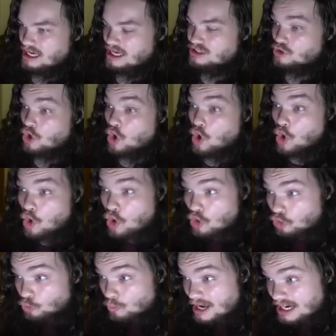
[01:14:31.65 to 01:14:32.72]
And
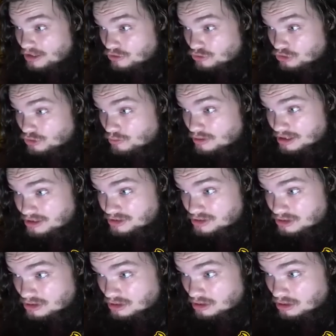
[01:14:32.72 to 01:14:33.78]
all Wagner units?